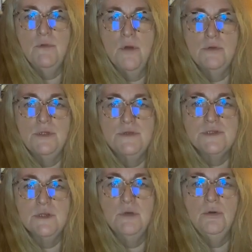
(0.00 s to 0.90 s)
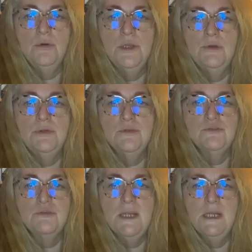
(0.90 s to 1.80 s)
Ron used to call you the
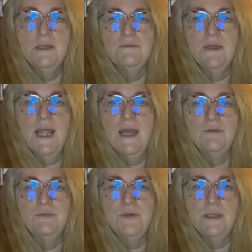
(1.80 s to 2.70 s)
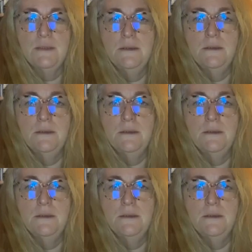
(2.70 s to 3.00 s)
shrink of the outfit,